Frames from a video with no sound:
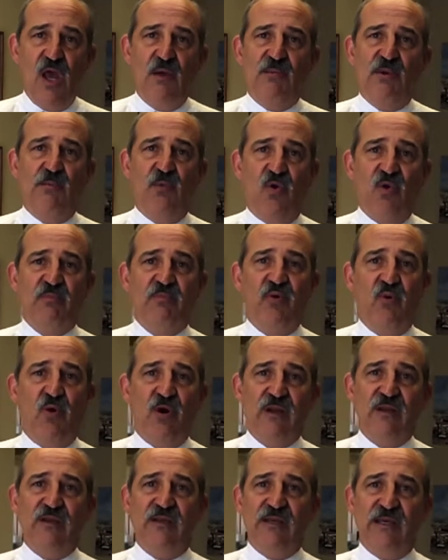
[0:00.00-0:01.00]
But more
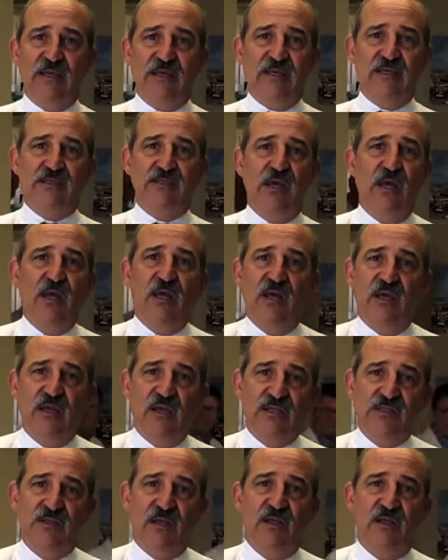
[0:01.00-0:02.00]
importantly is
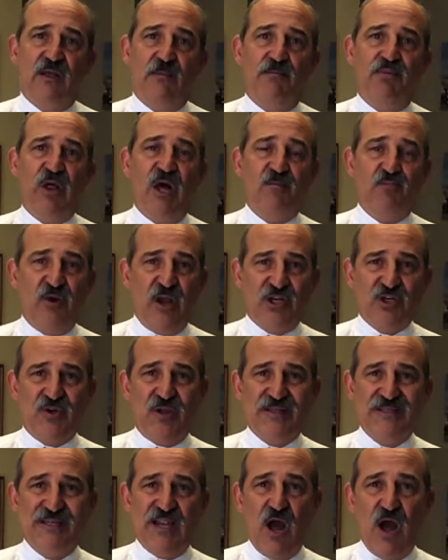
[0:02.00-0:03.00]
his blood pressure
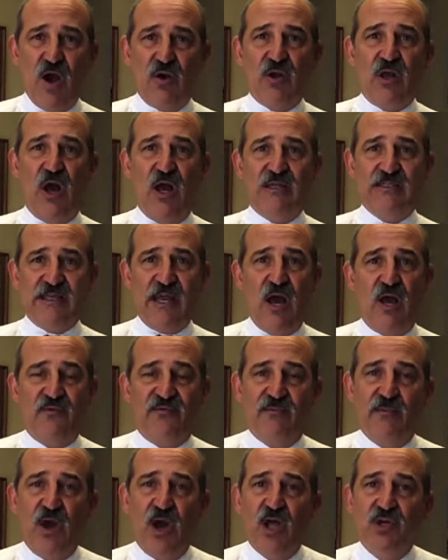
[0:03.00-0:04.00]
has now gone down
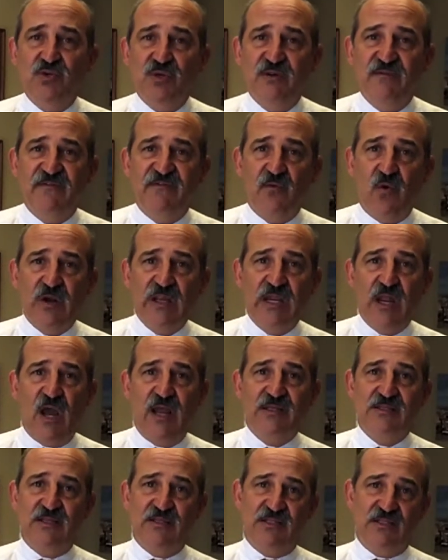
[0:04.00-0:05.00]
from
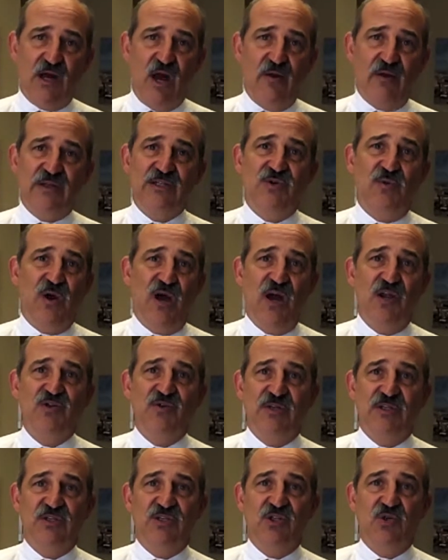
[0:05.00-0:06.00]
149 systolic to
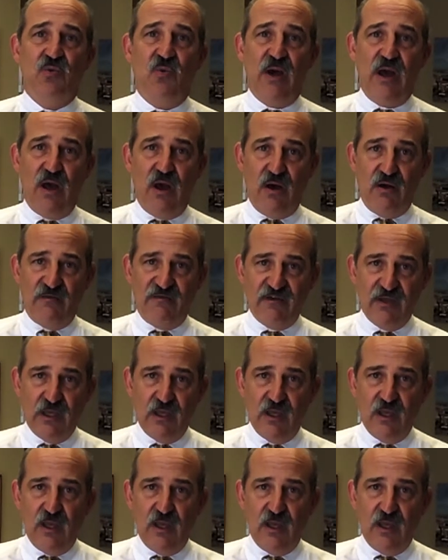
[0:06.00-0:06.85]
112.